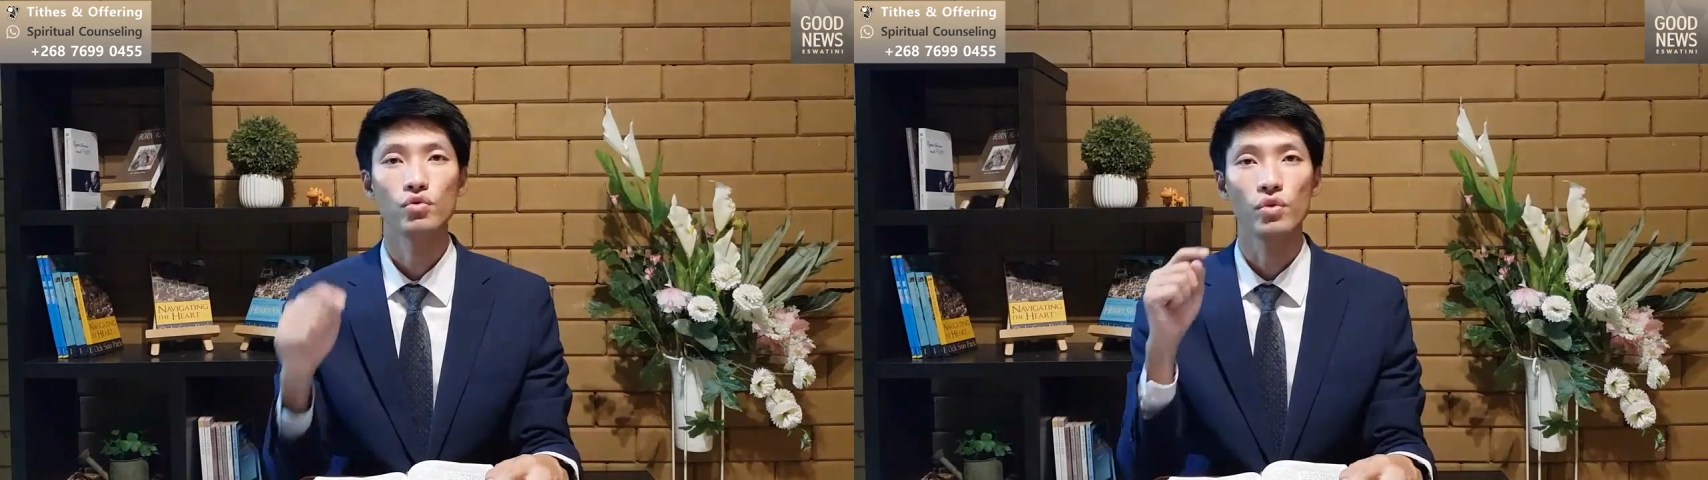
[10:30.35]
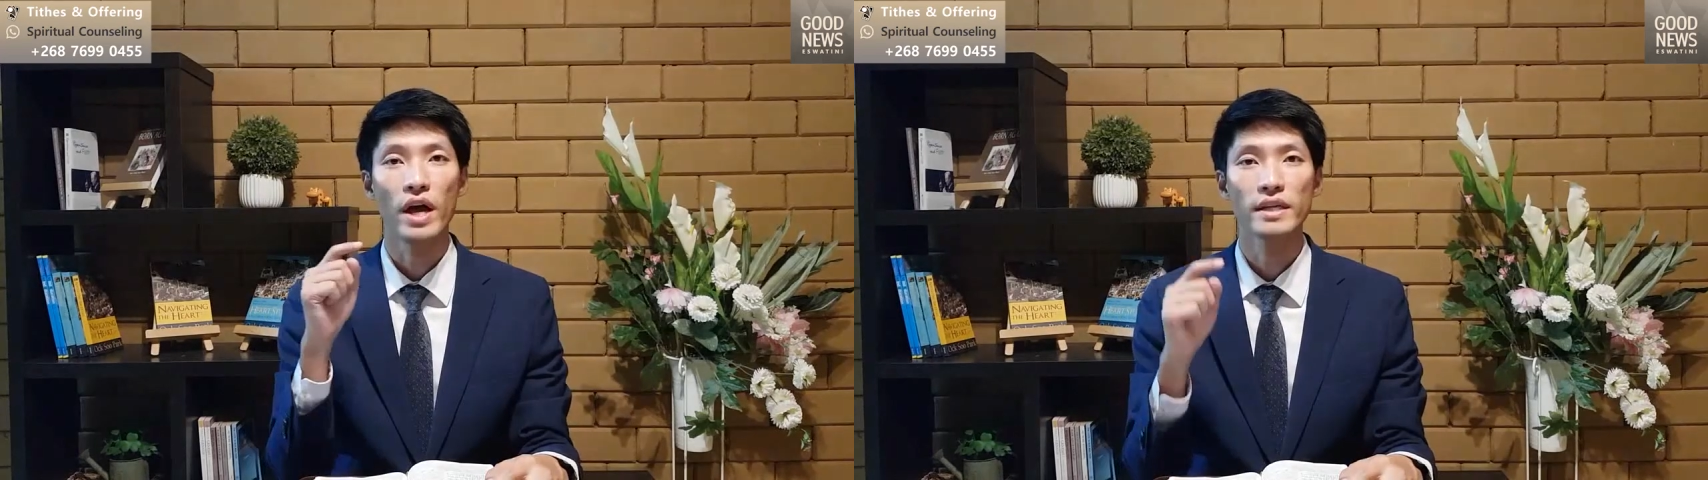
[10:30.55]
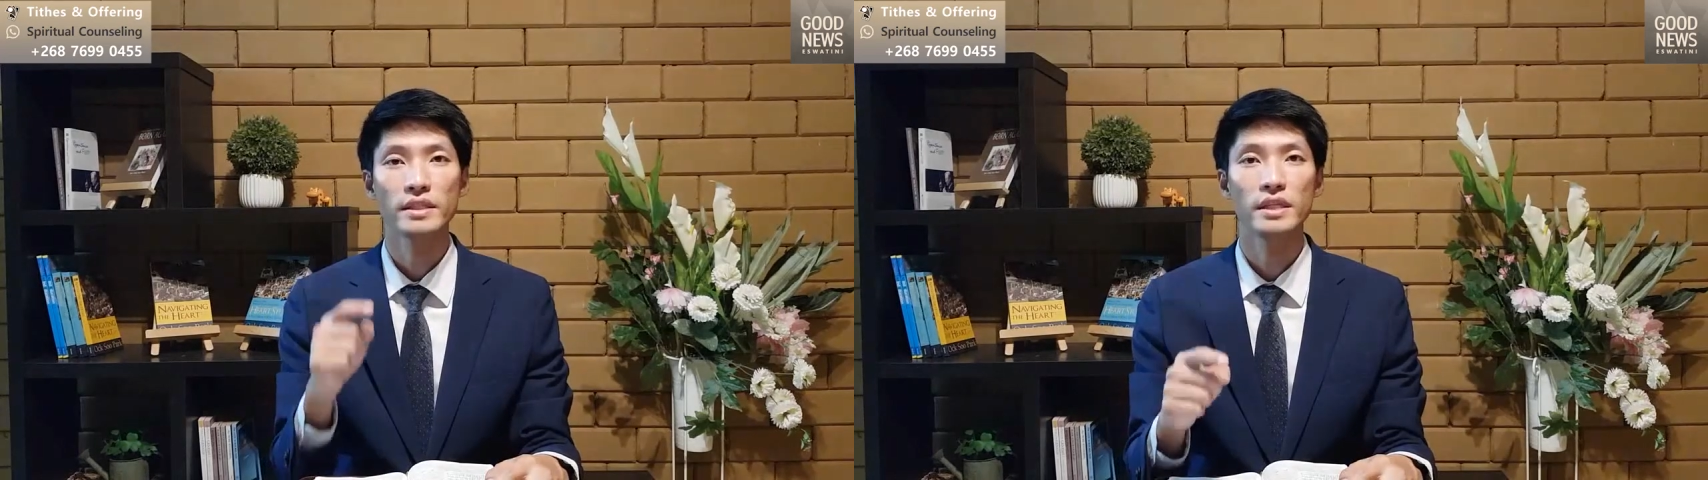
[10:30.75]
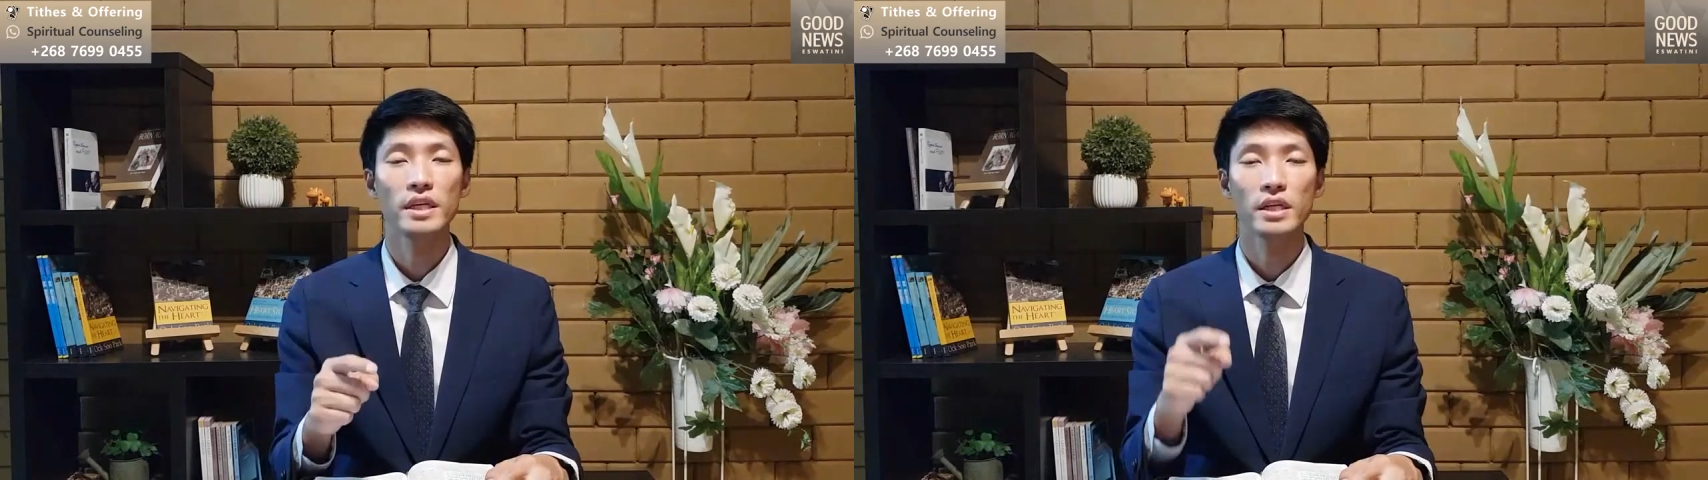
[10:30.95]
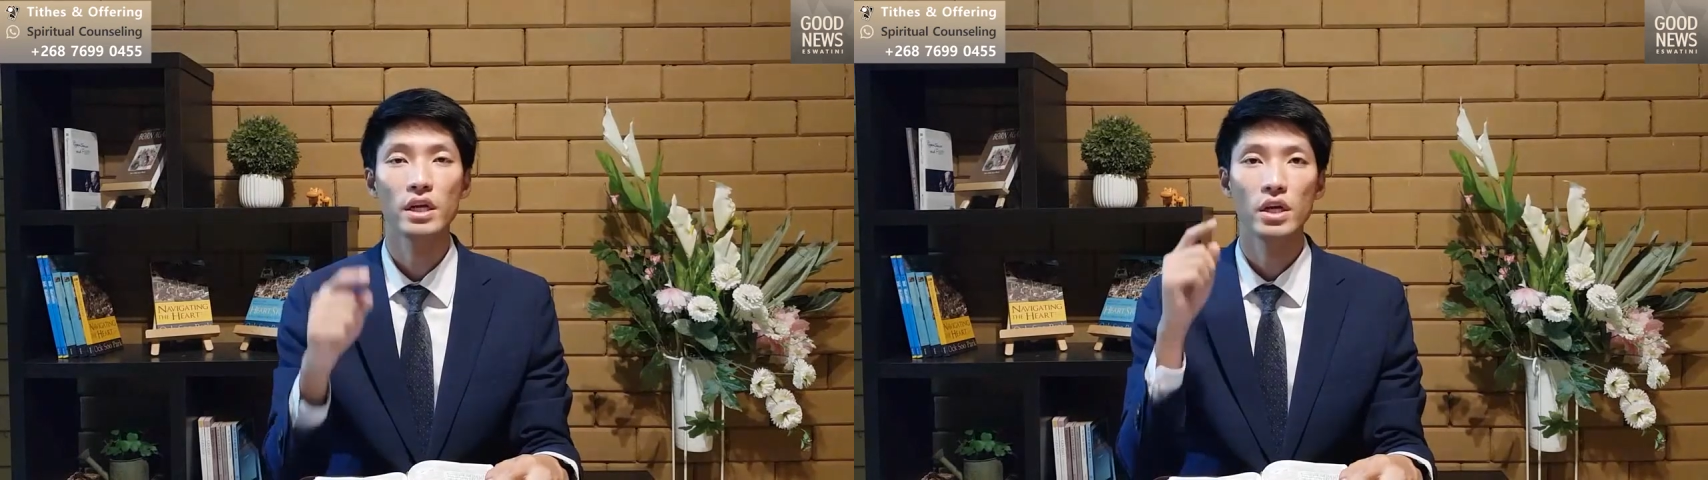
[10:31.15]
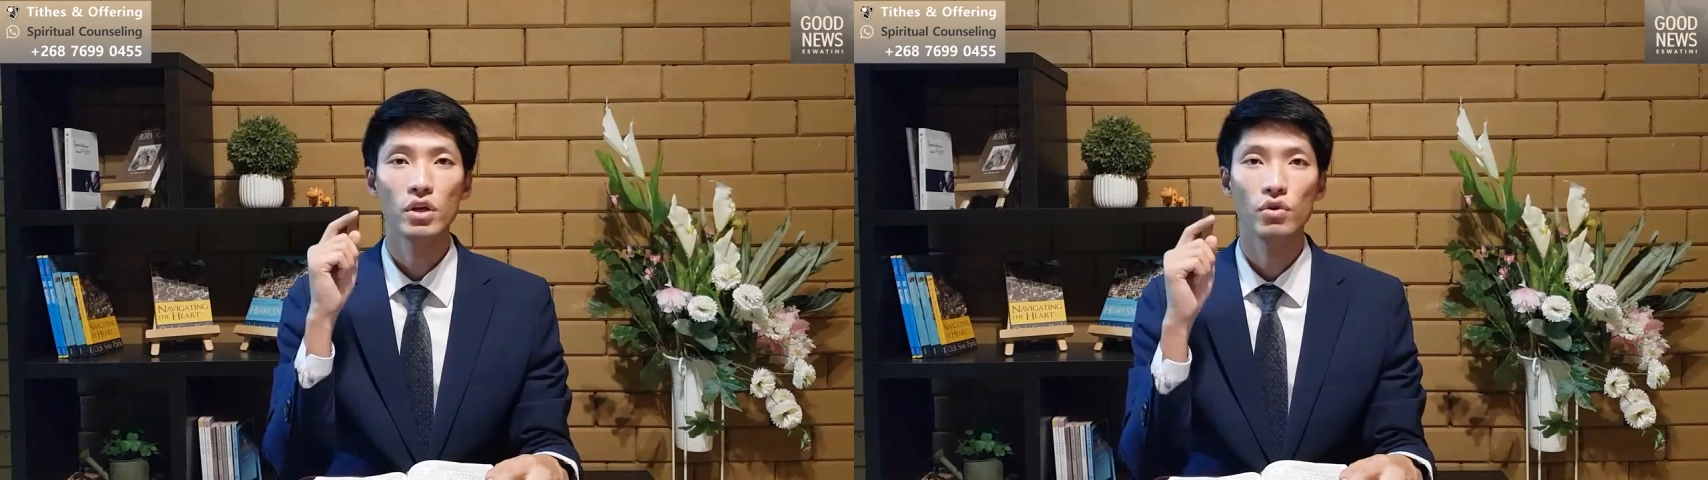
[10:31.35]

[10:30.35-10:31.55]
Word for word: do not seek